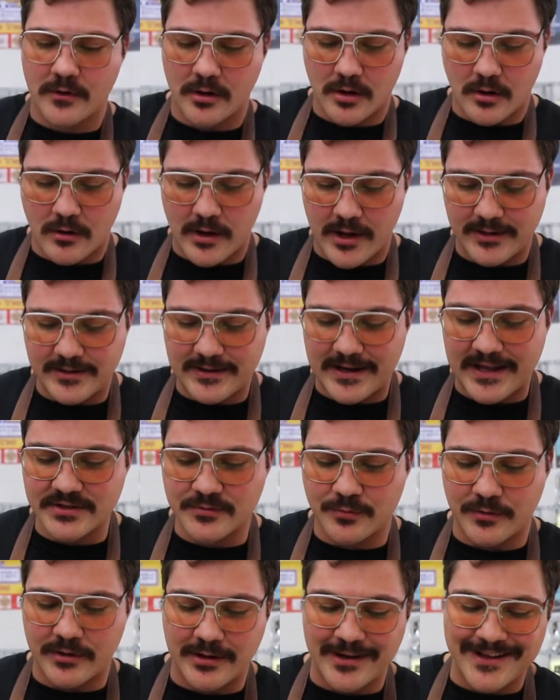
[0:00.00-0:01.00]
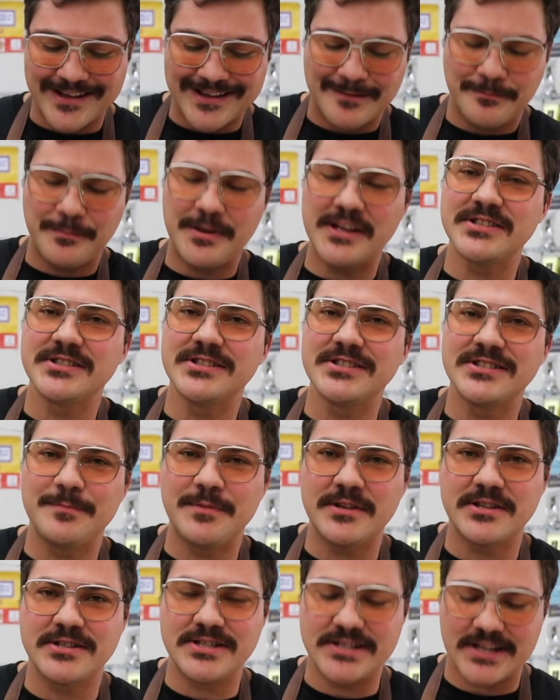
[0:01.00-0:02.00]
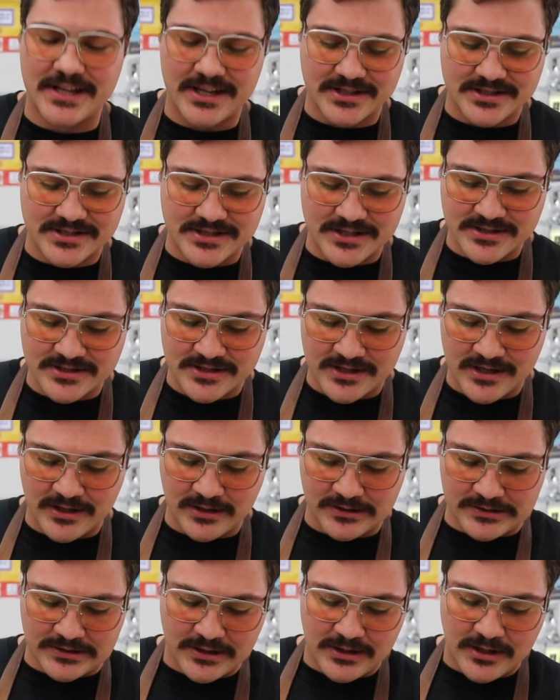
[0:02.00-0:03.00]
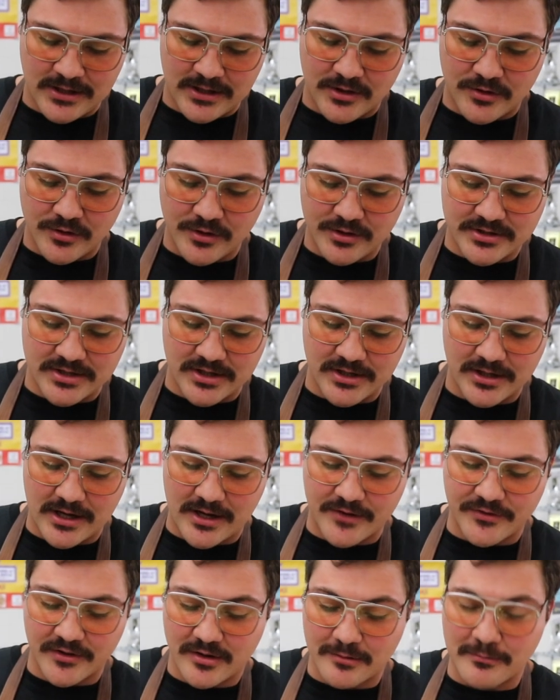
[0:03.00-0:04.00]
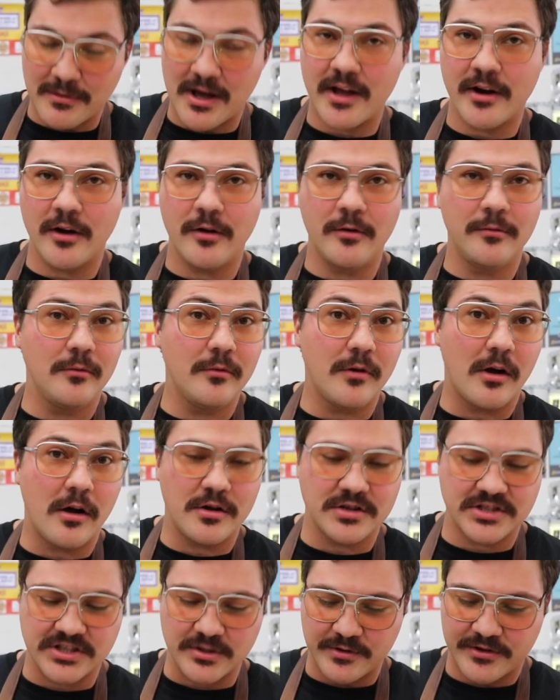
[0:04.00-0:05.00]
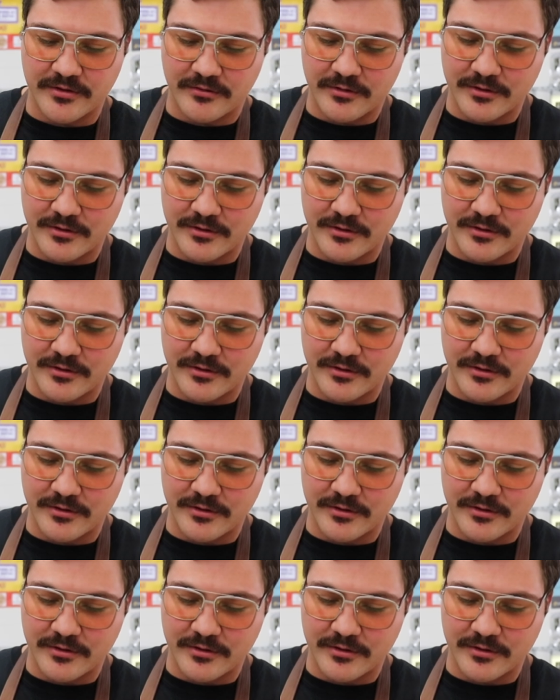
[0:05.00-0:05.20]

All right, next one. Pits and Spits steak seasoning cooked on the Kamado, also with the